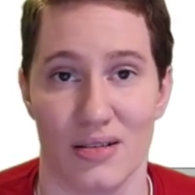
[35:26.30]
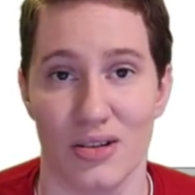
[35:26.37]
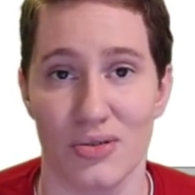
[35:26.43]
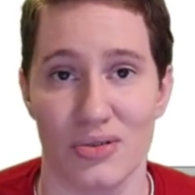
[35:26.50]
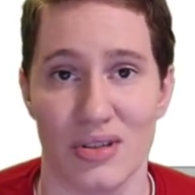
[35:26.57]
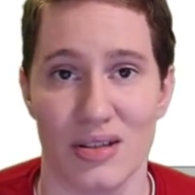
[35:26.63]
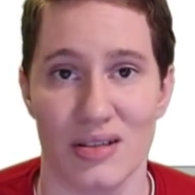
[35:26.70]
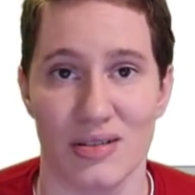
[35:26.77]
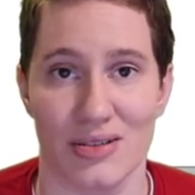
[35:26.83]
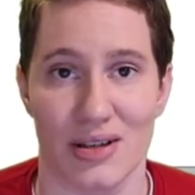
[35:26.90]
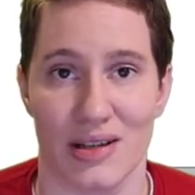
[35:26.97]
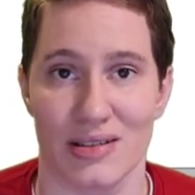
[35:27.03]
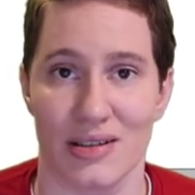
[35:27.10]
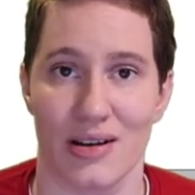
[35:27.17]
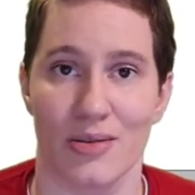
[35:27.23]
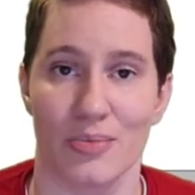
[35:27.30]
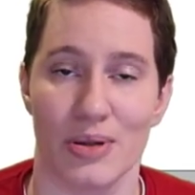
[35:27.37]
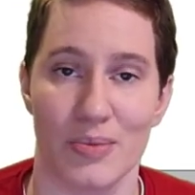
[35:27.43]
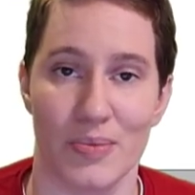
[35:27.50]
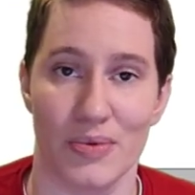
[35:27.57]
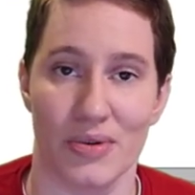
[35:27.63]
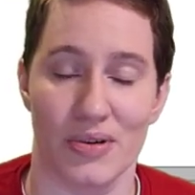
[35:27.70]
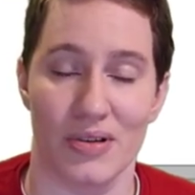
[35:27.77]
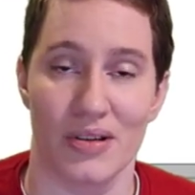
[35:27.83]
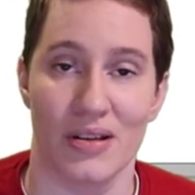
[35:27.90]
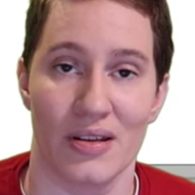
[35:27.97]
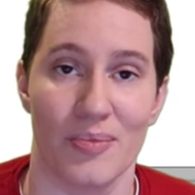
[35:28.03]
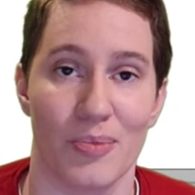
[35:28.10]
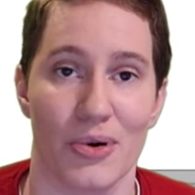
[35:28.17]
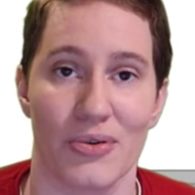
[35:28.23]
use the internet to help people,
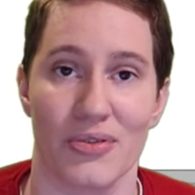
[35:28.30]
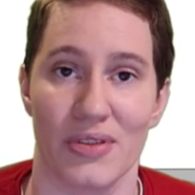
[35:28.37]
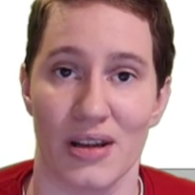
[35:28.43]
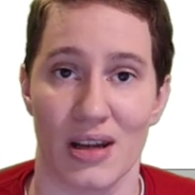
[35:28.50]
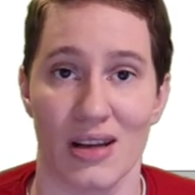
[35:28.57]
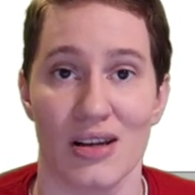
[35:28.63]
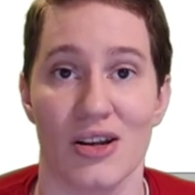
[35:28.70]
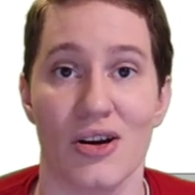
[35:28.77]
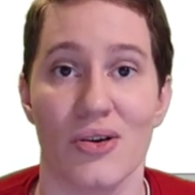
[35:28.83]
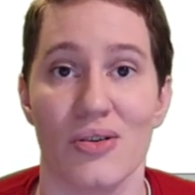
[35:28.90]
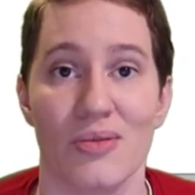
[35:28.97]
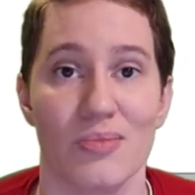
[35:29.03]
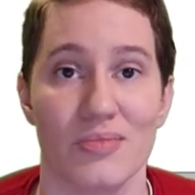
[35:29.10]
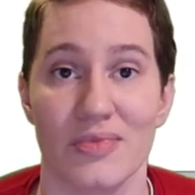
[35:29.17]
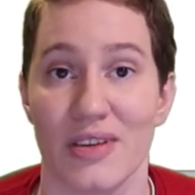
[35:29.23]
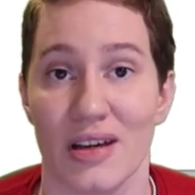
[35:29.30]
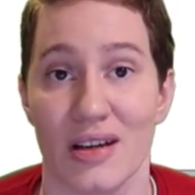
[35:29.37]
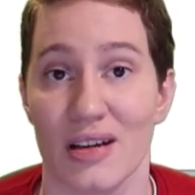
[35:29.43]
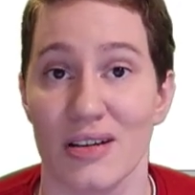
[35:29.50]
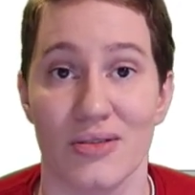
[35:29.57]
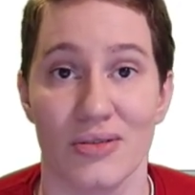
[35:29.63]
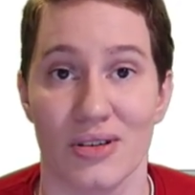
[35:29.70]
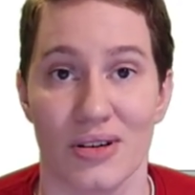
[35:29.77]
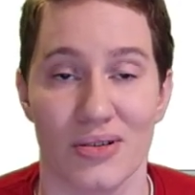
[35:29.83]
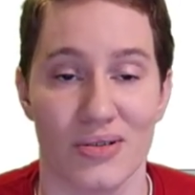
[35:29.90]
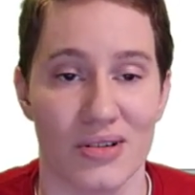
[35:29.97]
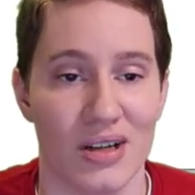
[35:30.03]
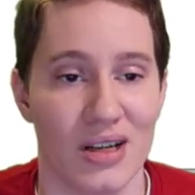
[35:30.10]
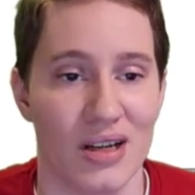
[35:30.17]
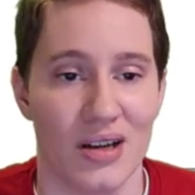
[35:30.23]
both that I know and that I don't know.
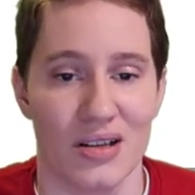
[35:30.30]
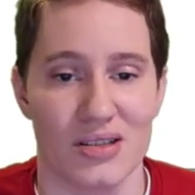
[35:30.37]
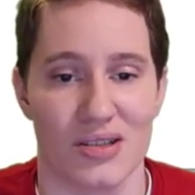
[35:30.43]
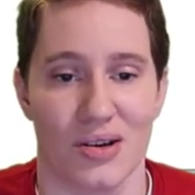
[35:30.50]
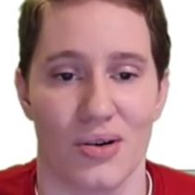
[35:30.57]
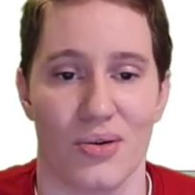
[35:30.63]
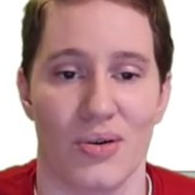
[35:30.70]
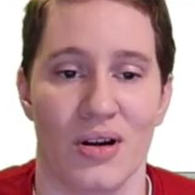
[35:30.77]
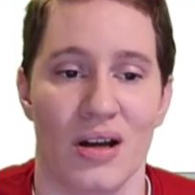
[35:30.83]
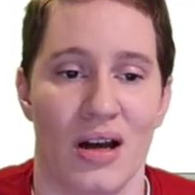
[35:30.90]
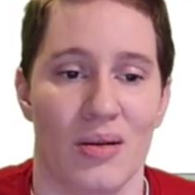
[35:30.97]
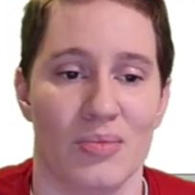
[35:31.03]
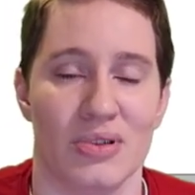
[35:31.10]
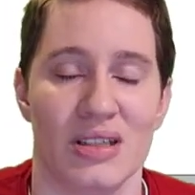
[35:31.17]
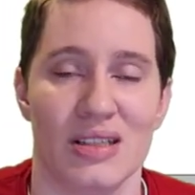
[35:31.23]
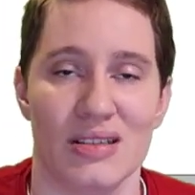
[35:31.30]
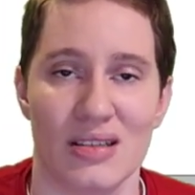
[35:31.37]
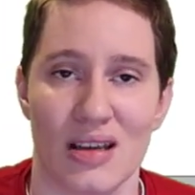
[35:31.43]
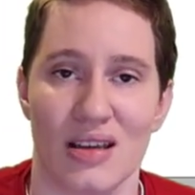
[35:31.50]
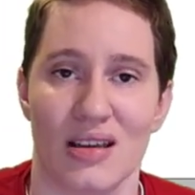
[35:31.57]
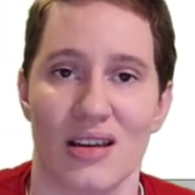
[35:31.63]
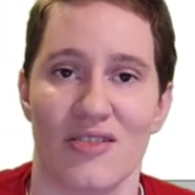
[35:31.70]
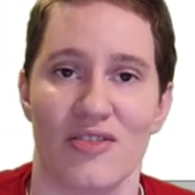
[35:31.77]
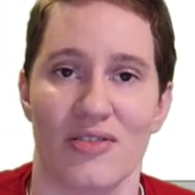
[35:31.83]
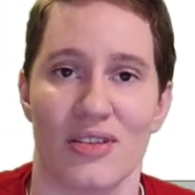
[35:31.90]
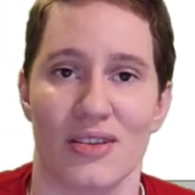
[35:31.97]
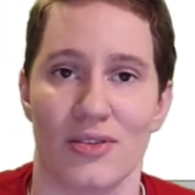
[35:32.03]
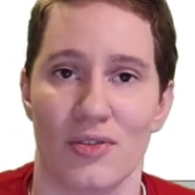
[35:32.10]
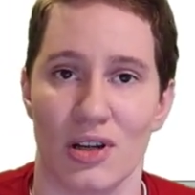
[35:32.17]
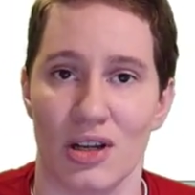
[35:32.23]
So please give
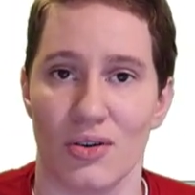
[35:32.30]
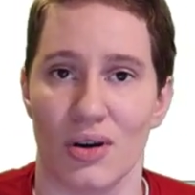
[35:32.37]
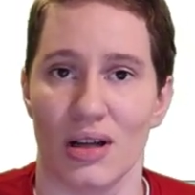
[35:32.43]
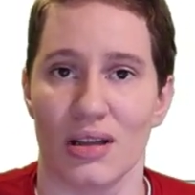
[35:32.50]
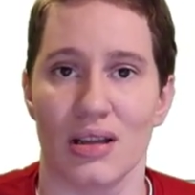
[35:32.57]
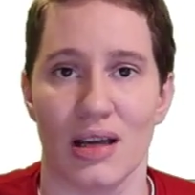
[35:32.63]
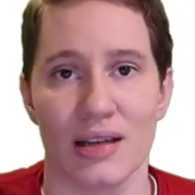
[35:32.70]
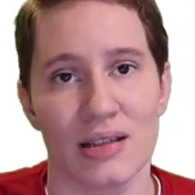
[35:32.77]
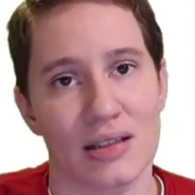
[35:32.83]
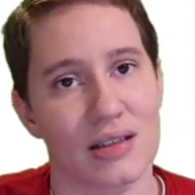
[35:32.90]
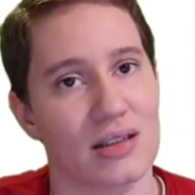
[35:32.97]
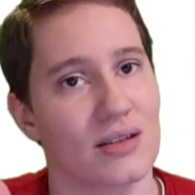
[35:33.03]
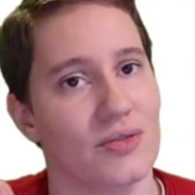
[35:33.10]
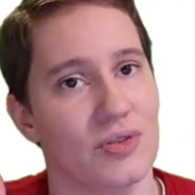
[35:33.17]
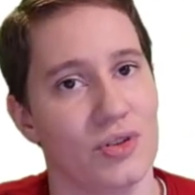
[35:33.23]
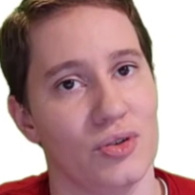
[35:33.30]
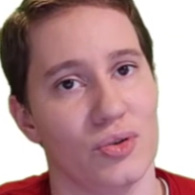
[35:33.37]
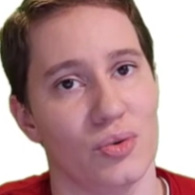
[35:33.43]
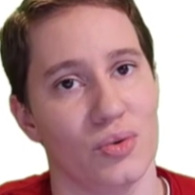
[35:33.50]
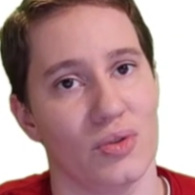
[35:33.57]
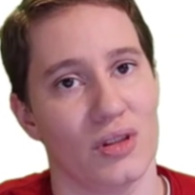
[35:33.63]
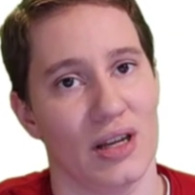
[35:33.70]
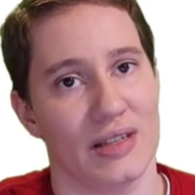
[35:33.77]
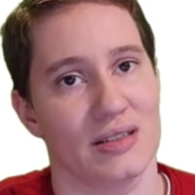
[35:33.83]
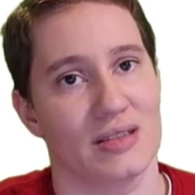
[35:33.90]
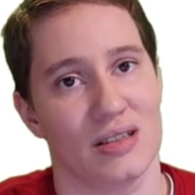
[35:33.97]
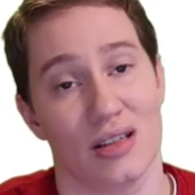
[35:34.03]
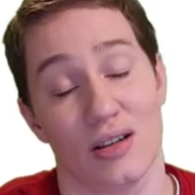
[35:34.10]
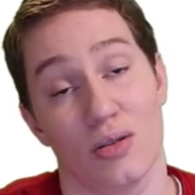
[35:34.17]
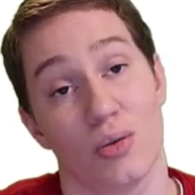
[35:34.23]
this video a like if you liked
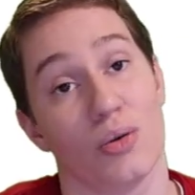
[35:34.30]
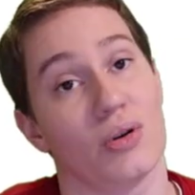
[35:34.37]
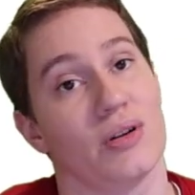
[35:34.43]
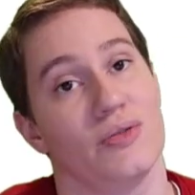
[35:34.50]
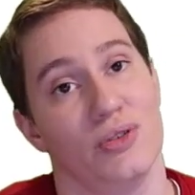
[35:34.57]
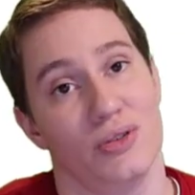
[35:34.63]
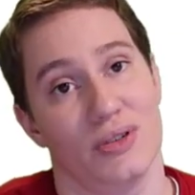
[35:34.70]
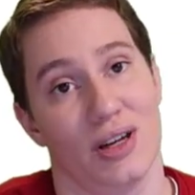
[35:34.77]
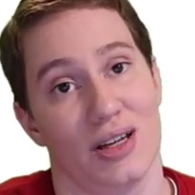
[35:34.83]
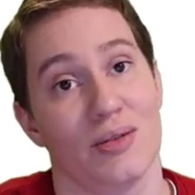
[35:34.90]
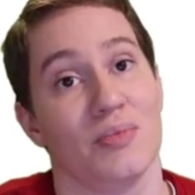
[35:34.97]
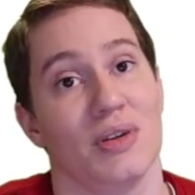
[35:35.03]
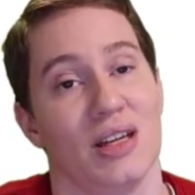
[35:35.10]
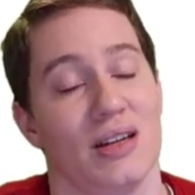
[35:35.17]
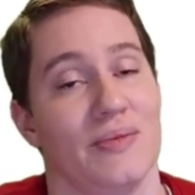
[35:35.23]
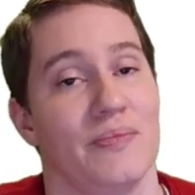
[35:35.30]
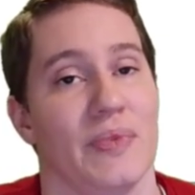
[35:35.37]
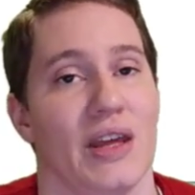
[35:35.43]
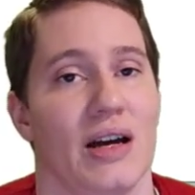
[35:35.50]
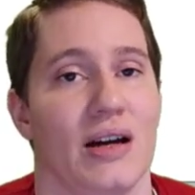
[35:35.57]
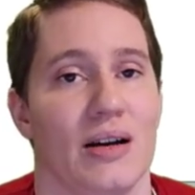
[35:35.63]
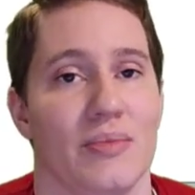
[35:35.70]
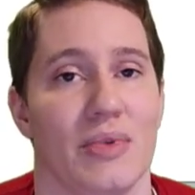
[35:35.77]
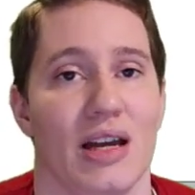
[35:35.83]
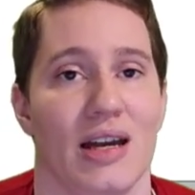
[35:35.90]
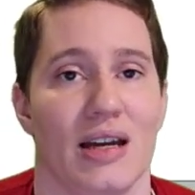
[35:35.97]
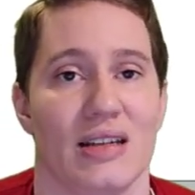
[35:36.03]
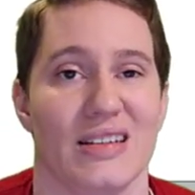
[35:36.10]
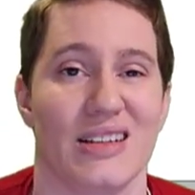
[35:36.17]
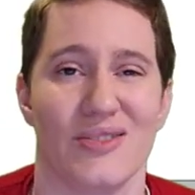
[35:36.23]
it, or if you like me,
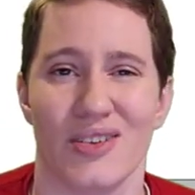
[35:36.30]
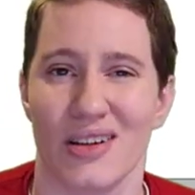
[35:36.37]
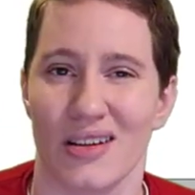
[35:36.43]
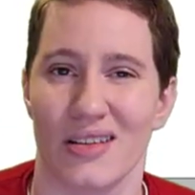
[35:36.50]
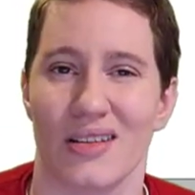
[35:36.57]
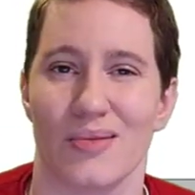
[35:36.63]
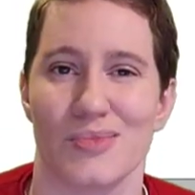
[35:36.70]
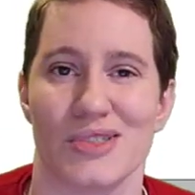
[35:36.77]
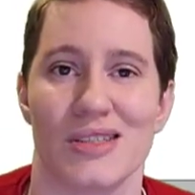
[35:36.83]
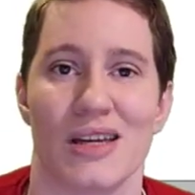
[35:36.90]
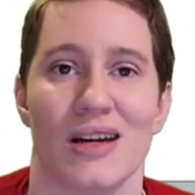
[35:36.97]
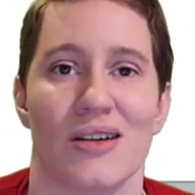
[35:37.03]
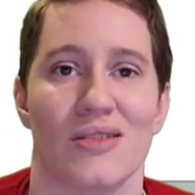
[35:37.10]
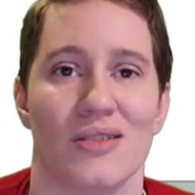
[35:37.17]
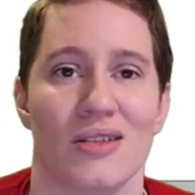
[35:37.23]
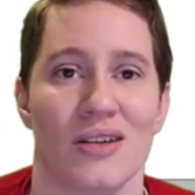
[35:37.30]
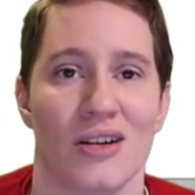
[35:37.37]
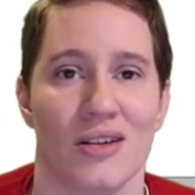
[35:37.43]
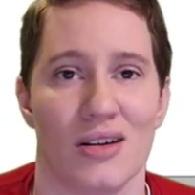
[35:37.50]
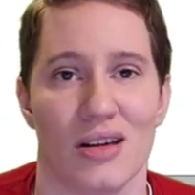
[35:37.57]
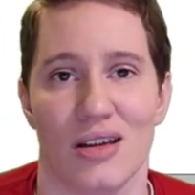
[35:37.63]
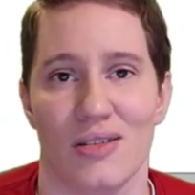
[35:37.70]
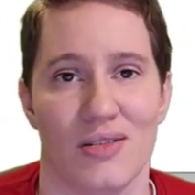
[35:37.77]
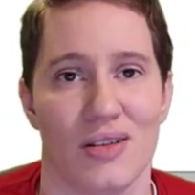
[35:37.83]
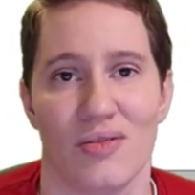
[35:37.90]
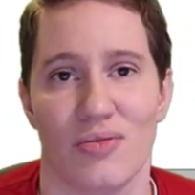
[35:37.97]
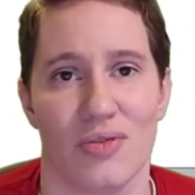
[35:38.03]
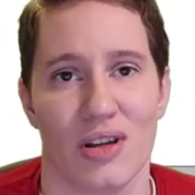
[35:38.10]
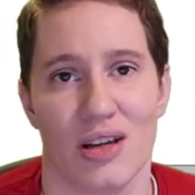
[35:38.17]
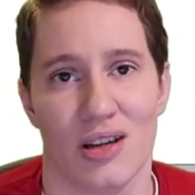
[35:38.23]
and give it a thumbs down
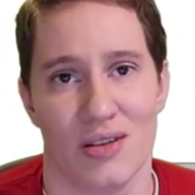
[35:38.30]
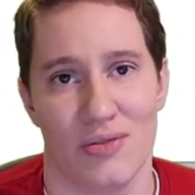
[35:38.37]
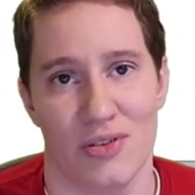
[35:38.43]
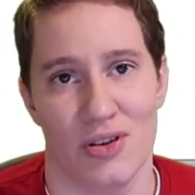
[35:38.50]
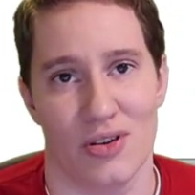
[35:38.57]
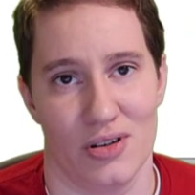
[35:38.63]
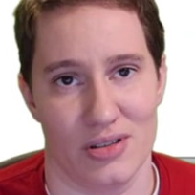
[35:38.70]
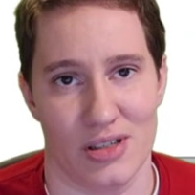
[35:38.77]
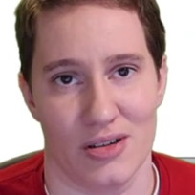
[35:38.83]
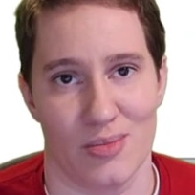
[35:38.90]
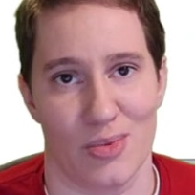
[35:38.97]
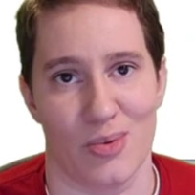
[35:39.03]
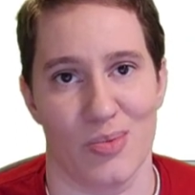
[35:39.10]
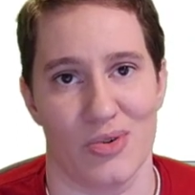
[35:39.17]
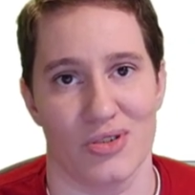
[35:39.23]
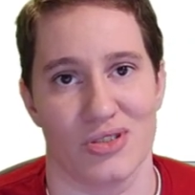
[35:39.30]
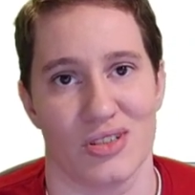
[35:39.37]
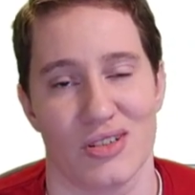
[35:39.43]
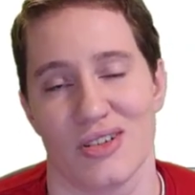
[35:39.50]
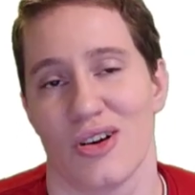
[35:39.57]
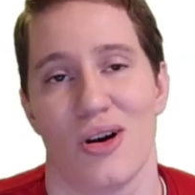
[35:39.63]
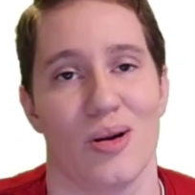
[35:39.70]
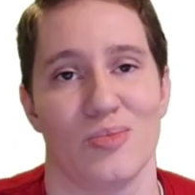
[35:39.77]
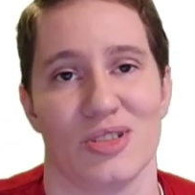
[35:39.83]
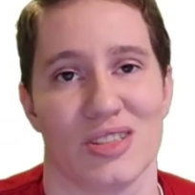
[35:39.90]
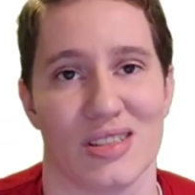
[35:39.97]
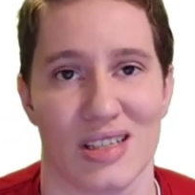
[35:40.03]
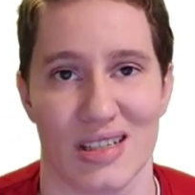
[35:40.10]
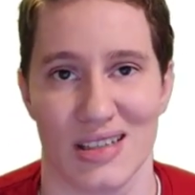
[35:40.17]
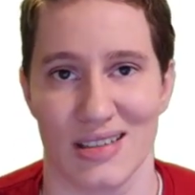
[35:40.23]
if you're a terrible person. No, I'm
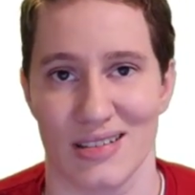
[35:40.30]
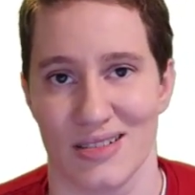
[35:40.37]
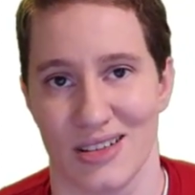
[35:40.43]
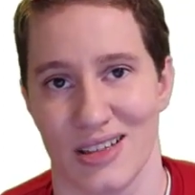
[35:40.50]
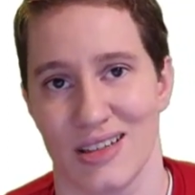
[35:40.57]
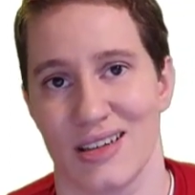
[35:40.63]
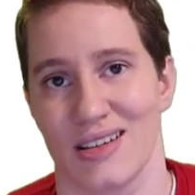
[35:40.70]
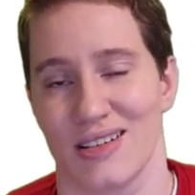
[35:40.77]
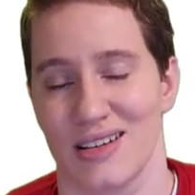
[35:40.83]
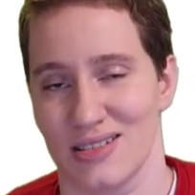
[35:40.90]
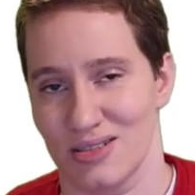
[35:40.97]
just kidding. Like,